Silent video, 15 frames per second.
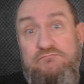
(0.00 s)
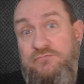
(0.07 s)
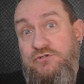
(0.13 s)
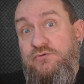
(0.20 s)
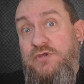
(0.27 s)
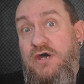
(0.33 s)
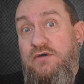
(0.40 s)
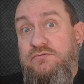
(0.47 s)
Who
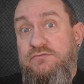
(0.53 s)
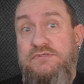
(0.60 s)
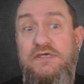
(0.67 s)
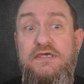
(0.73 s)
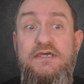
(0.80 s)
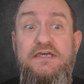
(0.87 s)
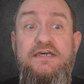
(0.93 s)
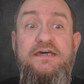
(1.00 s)
knows?
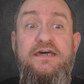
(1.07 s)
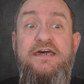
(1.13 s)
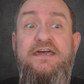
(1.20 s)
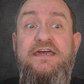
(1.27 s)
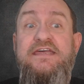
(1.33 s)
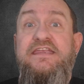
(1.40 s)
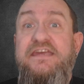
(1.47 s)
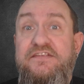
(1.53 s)

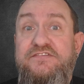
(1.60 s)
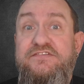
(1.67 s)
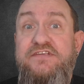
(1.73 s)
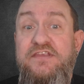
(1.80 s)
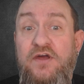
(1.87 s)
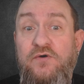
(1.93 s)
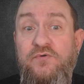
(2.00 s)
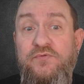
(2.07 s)
It needs to
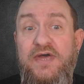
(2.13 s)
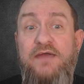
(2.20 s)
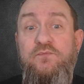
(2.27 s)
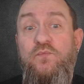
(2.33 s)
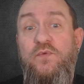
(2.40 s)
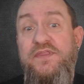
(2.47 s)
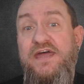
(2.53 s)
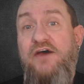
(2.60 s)
know that. And
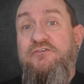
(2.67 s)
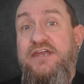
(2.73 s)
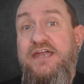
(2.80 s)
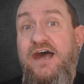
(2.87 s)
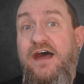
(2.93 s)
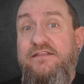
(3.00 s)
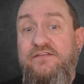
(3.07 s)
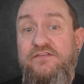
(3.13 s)
without
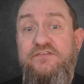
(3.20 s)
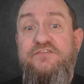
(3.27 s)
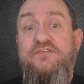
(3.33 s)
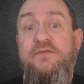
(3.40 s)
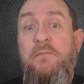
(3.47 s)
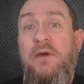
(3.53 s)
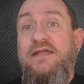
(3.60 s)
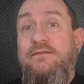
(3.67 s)
guidance, the
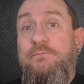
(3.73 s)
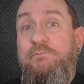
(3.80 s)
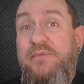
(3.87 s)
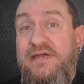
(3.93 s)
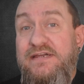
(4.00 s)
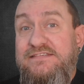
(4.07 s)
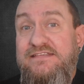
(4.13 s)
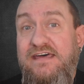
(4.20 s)
model
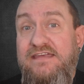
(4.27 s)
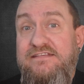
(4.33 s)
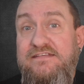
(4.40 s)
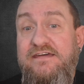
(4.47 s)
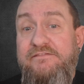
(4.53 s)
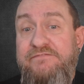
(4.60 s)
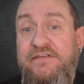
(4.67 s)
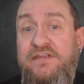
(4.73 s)
picks that
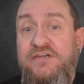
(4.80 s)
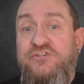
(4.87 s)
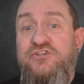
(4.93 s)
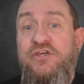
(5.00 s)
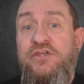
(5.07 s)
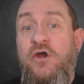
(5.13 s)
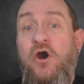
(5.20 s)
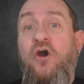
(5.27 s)

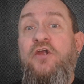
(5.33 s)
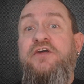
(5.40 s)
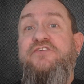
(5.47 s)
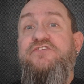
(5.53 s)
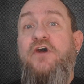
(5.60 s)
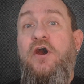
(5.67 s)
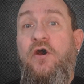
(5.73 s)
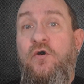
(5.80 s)
definition on its
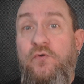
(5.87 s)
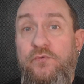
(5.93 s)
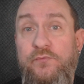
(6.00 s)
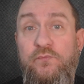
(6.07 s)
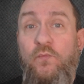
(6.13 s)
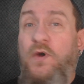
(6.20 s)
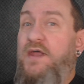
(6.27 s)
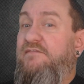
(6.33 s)
own,
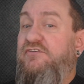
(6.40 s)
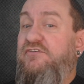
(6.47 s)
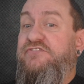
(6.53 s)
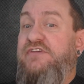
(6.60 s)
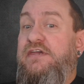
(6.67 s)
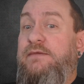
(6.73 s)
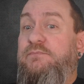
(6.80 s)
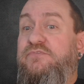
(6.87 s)
whatever
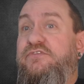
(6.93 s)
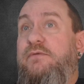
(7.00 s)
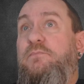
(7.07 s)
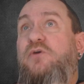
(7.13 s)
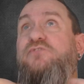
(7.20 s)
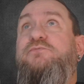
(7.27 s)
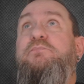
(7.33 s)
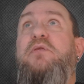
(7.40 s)
seems the
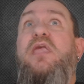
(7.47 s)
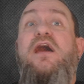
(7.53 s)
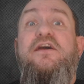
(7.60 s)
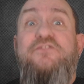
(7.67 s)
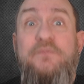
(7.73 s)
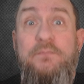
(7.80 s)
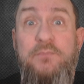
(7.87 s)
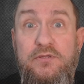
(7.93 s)
most
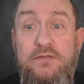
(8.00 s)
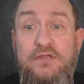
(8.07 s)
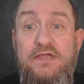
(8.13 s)
plausible.